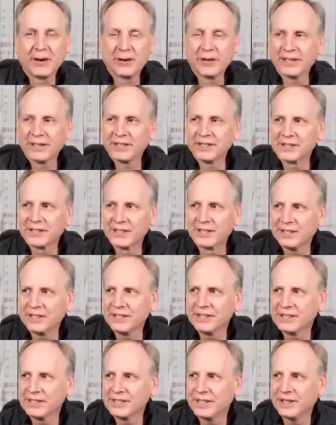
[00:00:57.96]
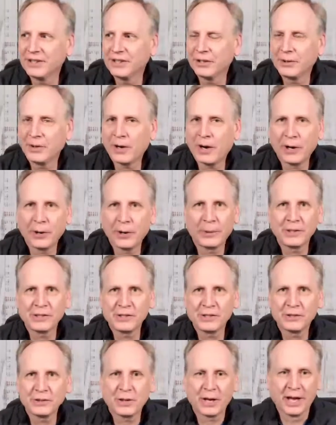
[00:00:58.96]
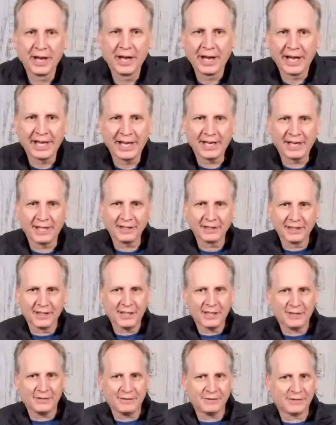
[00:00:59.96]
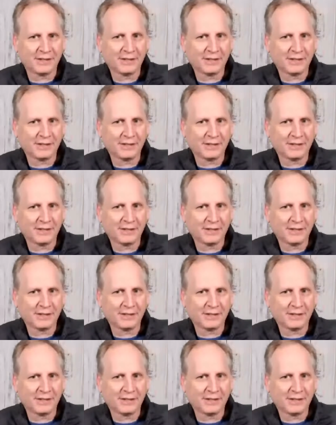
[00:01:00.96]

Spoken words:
it is good to see you. I always enjoy, and I love the